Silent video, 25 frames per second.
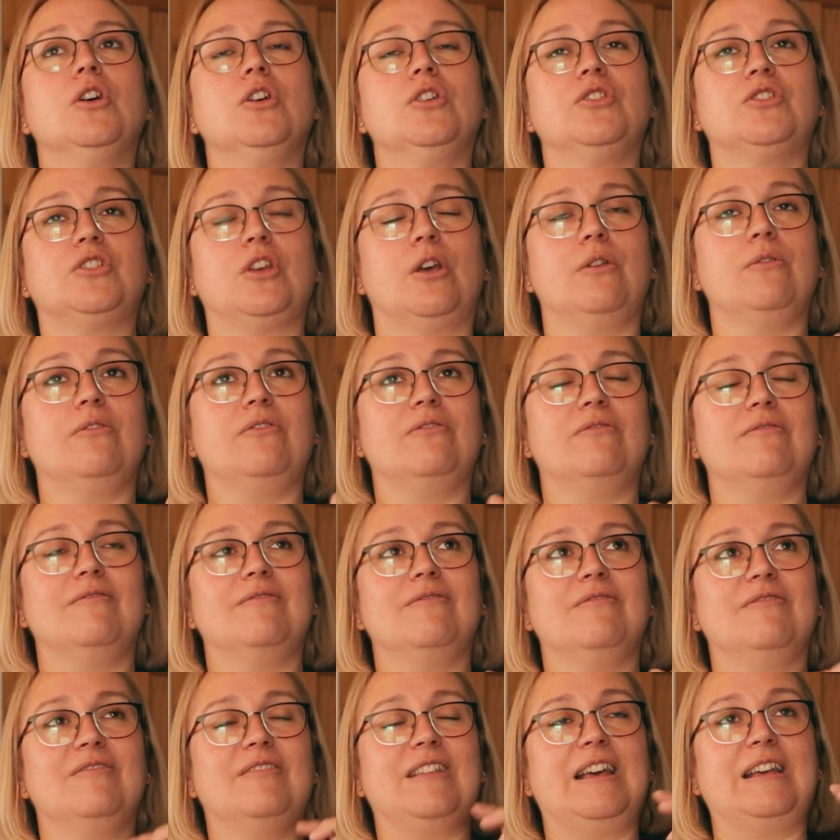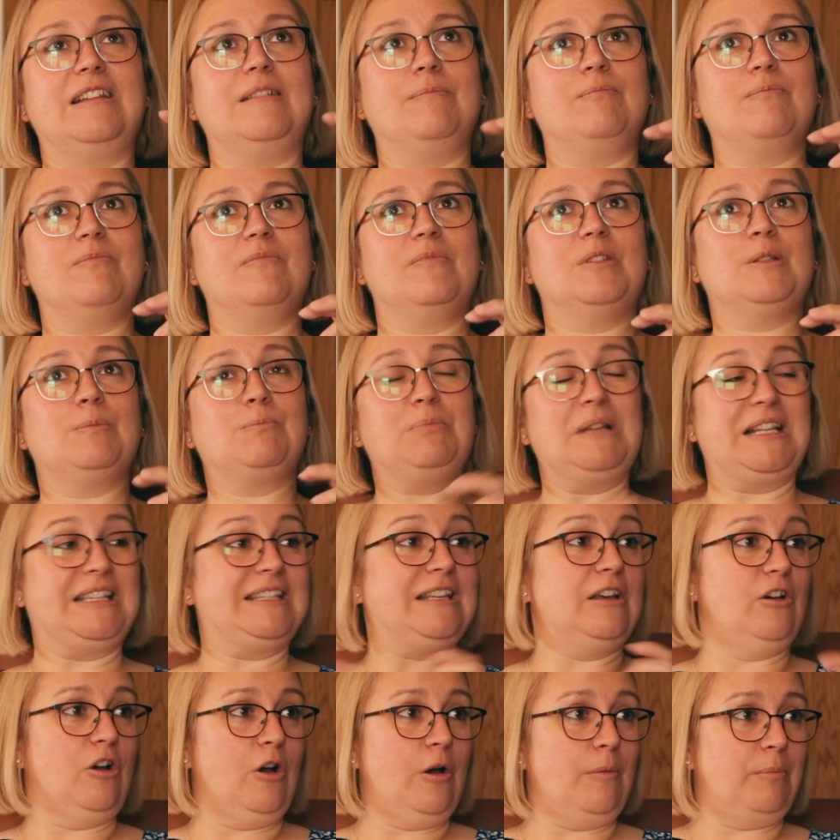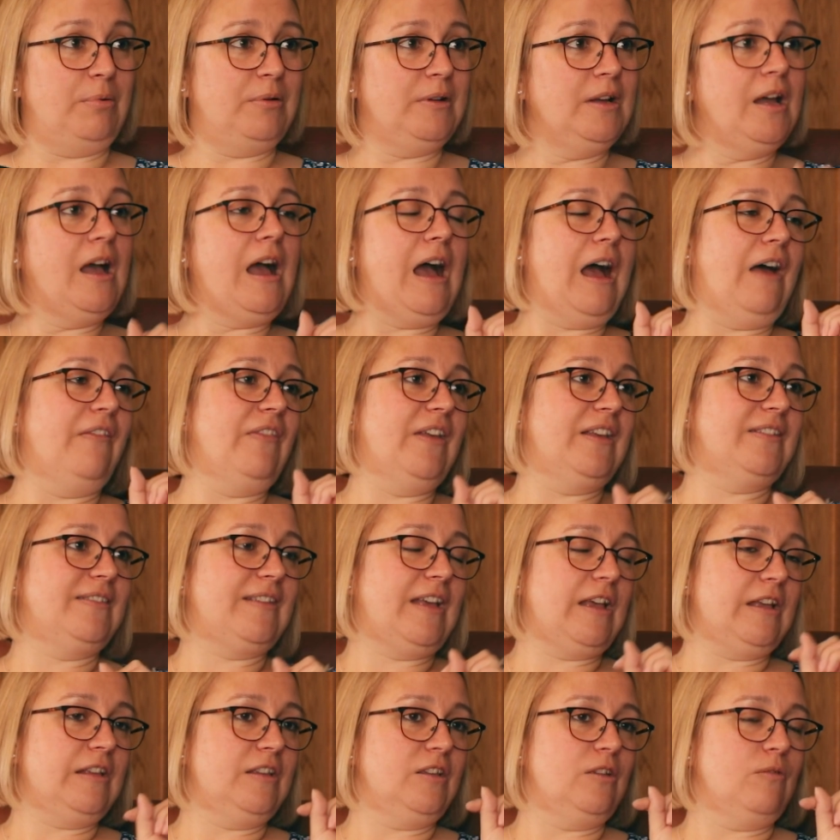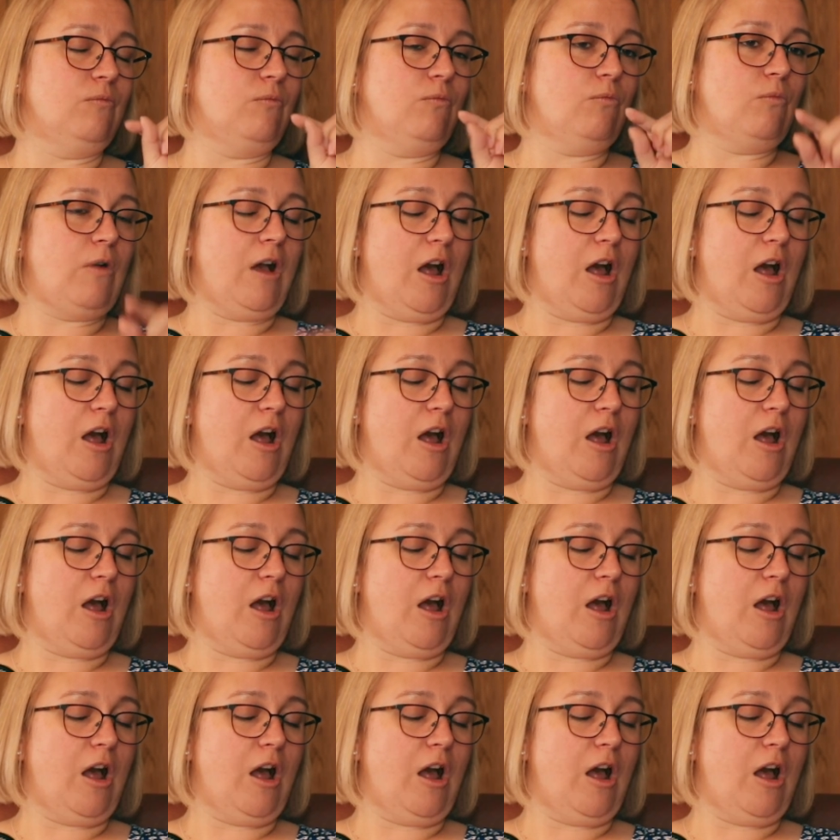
So they split it up and they say,